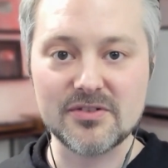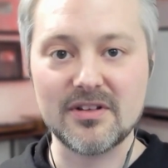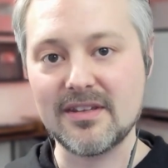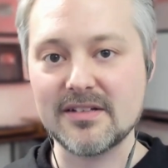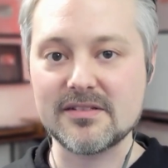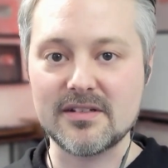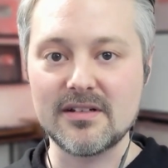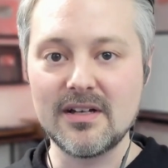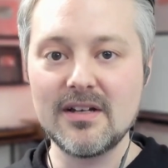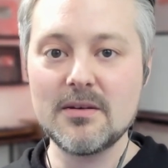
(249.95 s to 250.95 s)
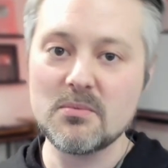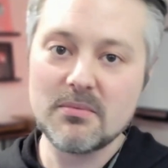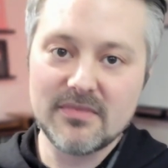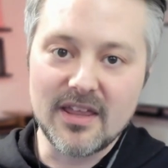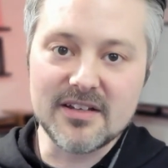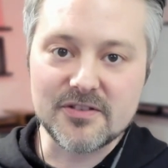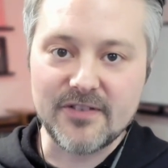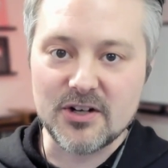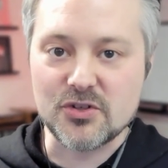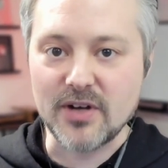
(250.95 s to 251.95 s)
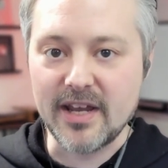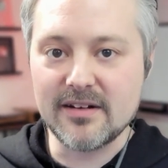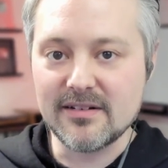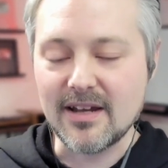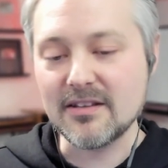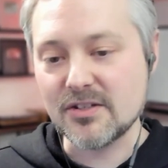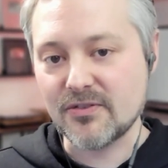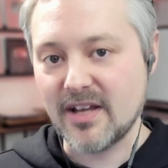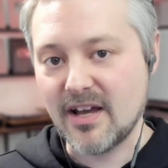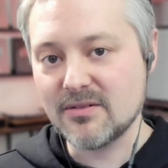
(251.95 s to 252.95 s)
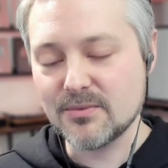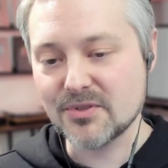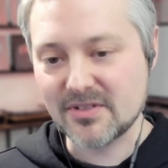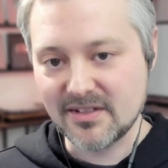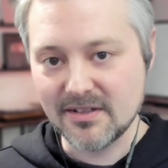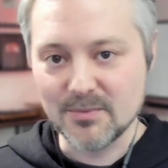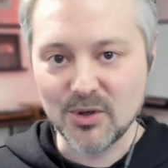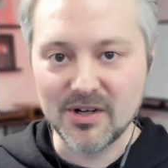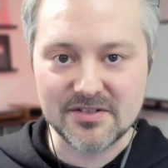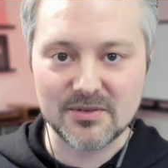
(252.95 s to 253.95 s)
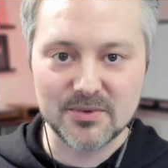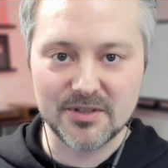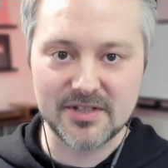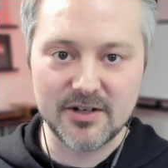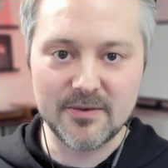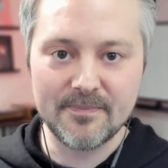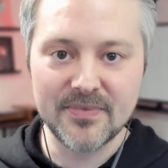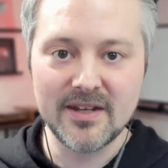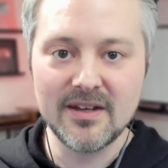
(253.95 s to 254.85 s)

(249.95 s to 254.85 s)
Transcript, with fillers: So I think it's a, I think it's a fair trade, at least for now. We'll see more as it rolls out.